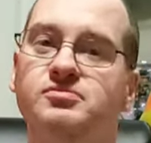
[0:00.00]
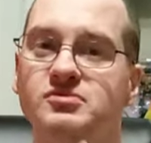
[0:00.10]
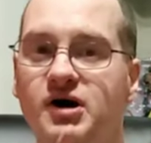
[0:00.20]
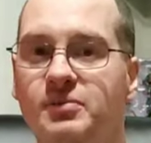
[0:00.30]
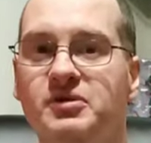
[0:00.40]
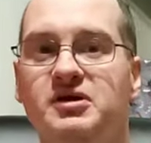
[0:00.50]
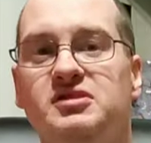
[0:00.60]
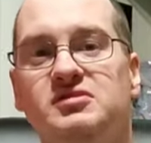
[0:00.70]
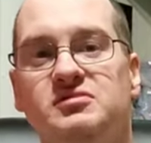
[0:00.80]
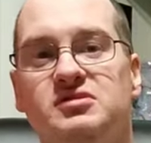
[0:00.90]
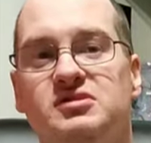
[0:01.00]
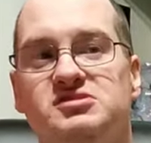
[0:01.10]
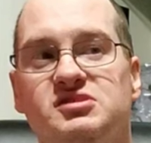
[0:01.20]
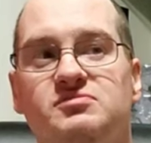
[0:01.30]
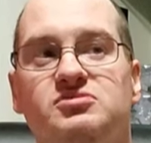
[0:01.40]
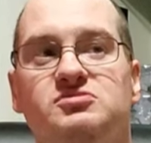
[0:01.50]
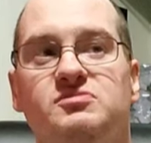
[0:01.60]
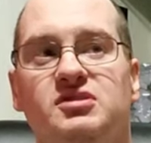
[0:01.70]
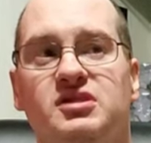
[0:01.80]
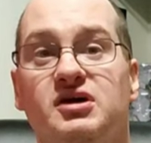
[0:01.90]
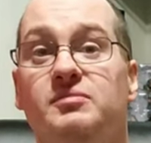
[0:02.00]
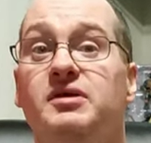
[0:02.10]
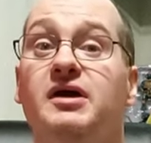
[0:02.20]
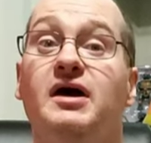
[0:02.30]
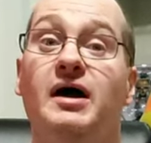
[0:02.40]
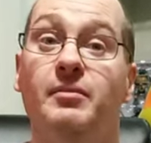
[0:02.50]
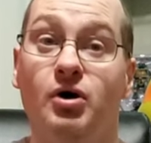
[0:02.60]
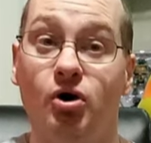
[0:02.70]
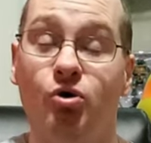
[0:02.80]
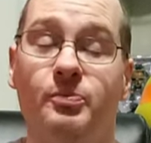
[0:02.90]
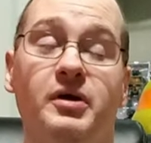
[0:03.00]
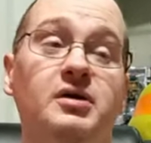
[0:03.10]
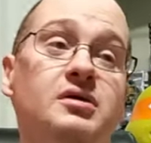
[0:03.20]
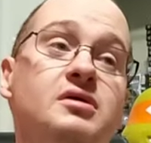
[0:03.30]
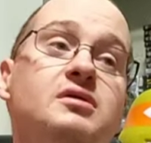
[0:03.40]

probably in December's monthly update, I'm hoping.